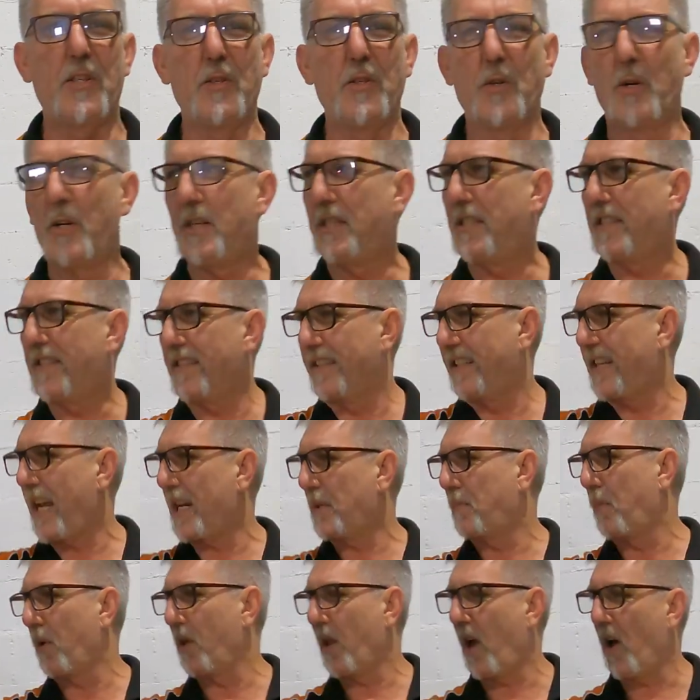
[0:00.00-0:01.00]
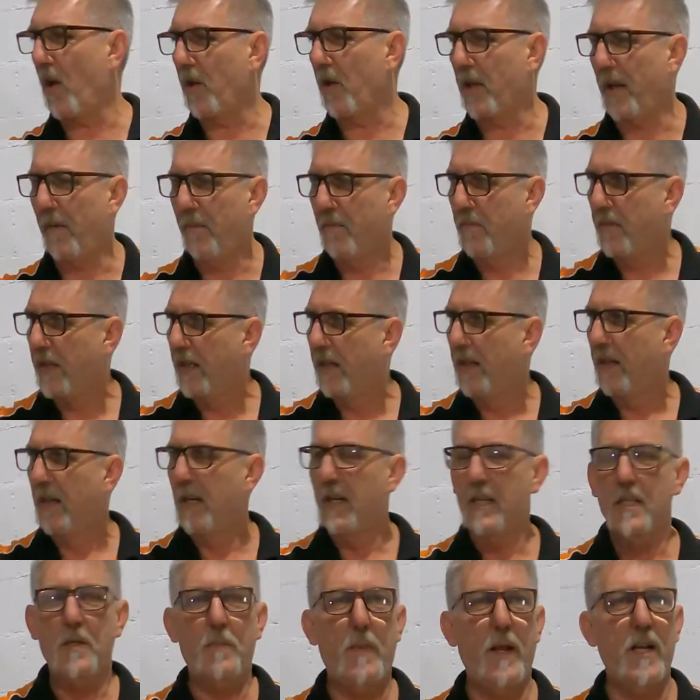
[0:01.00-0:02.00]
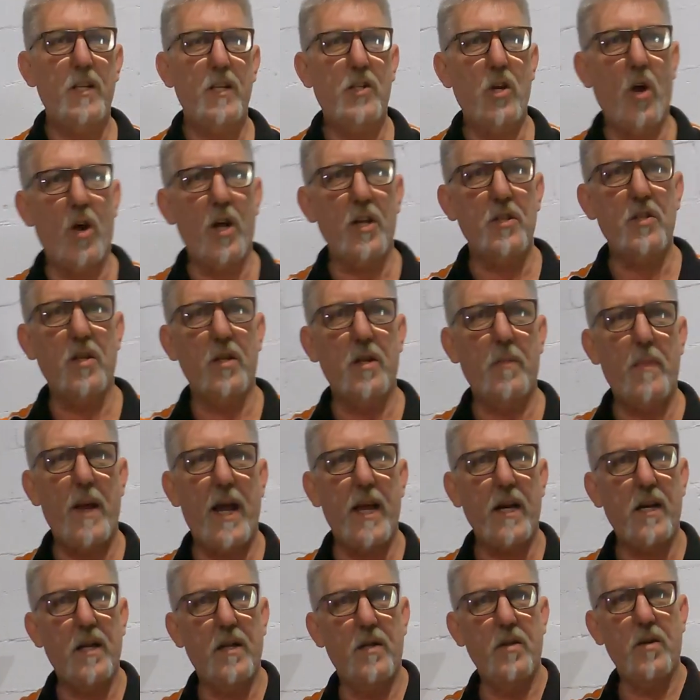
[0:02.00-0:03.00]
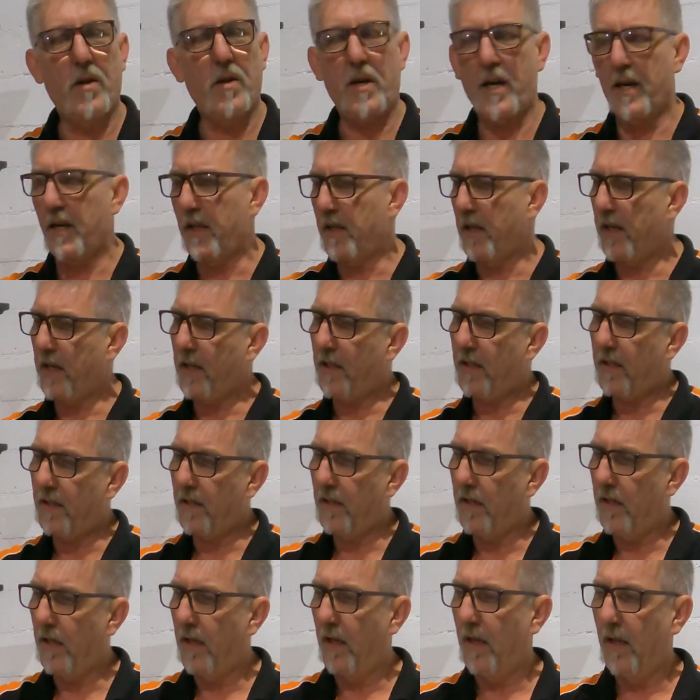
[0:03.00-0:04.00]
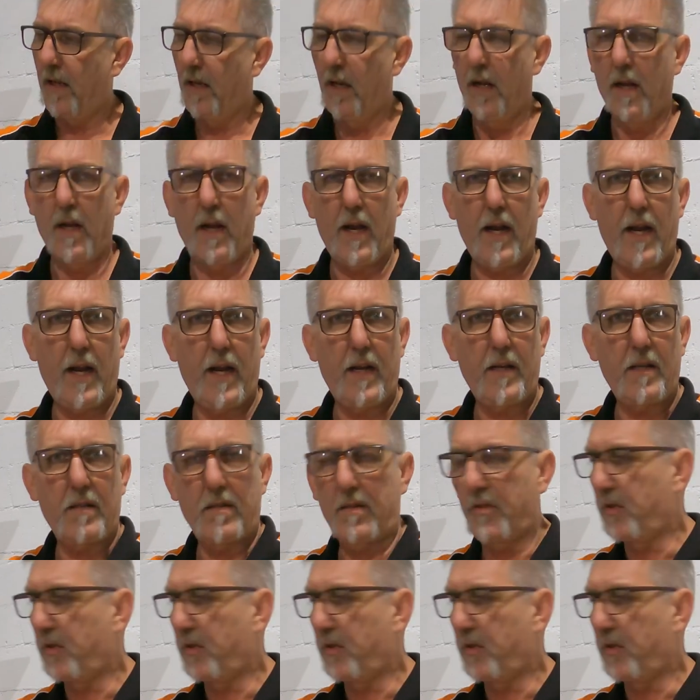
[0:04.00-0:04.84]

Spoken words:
noise, gas bottle holder, spare tyres on the back, not underneath, and